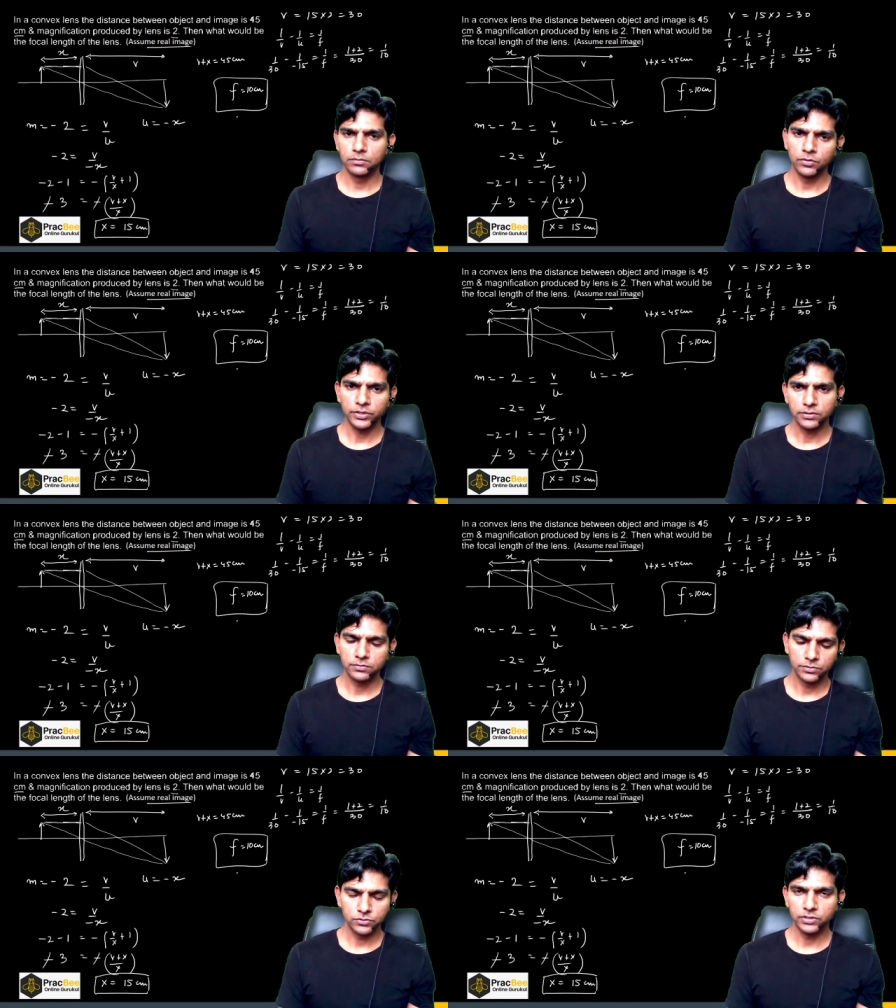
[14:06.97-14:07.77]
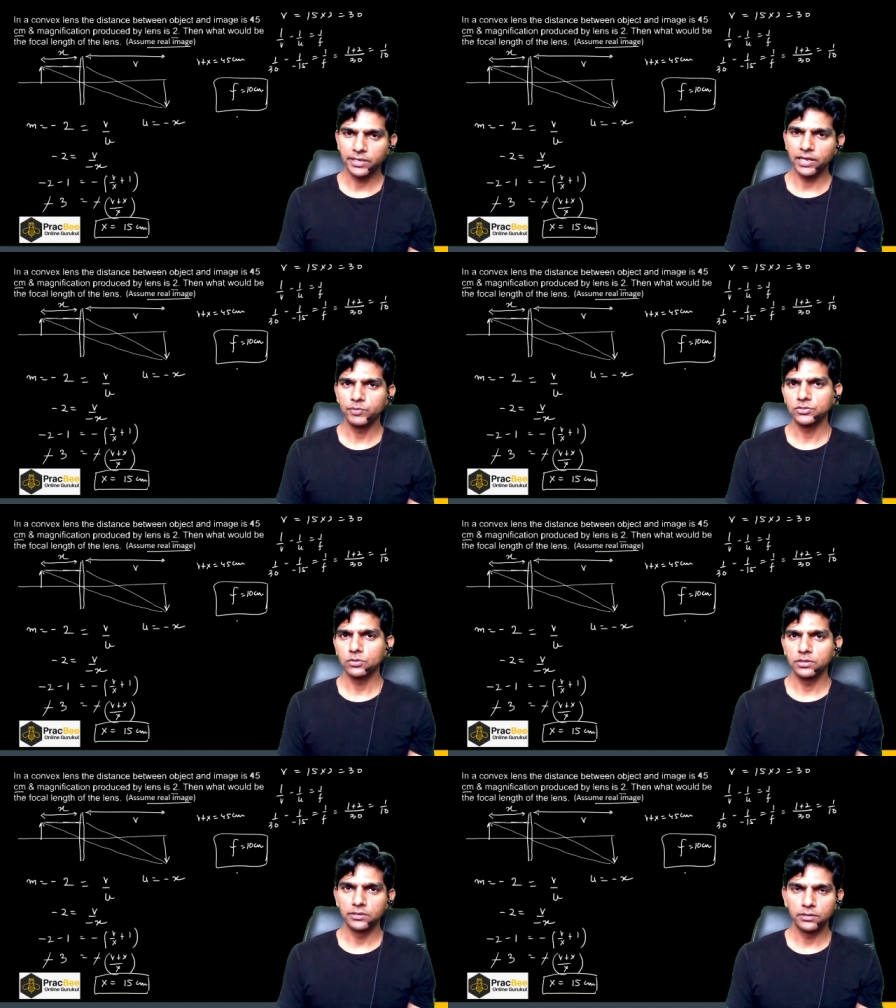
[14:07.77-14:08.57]
Okay. So it can be
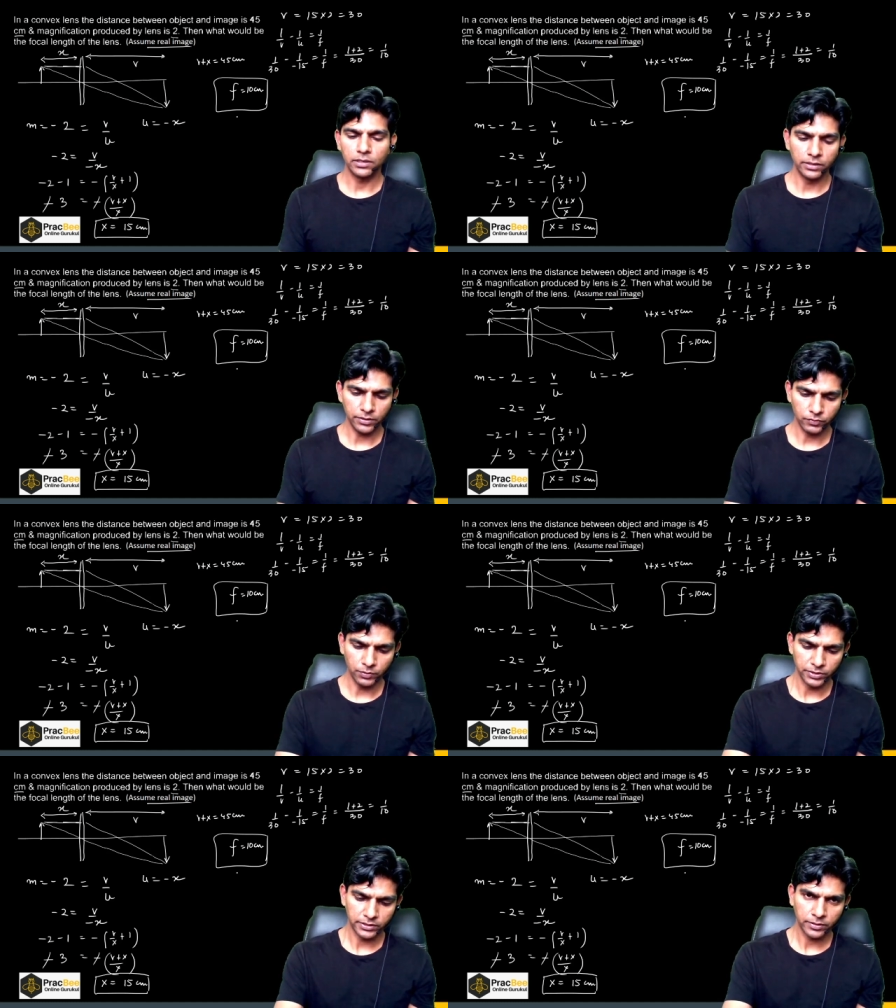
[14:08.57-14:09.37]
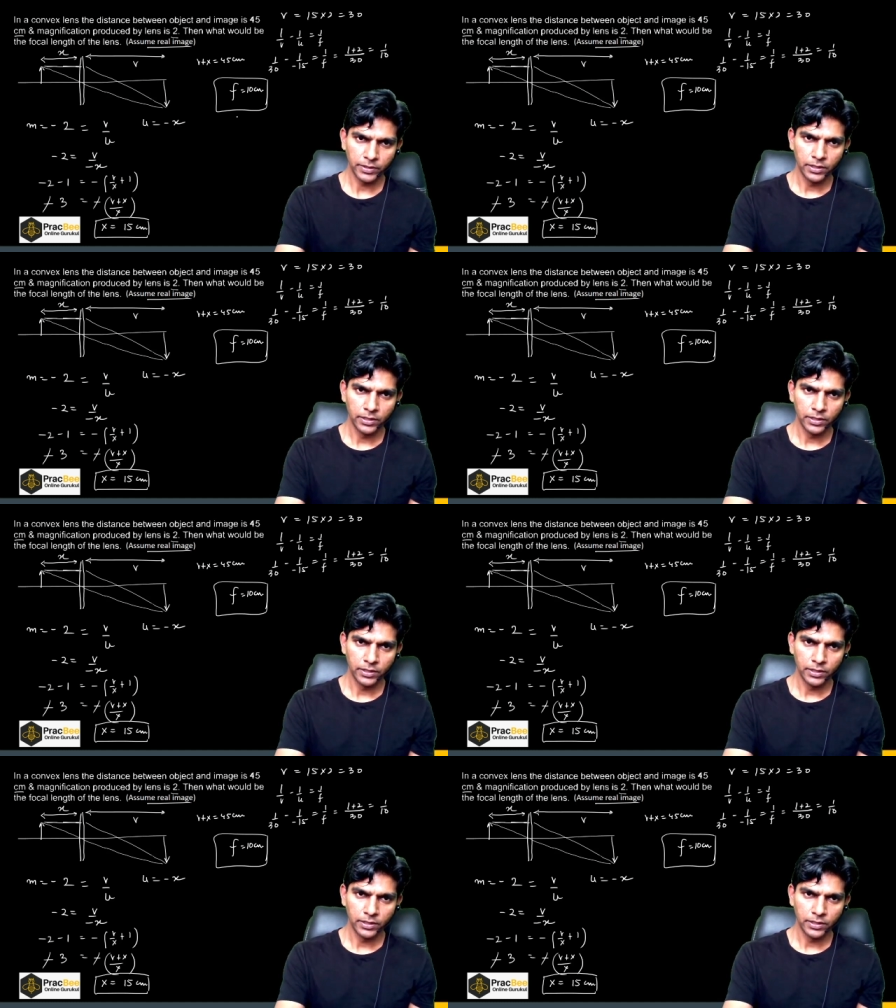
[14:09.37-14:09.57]
solved under 1 minute.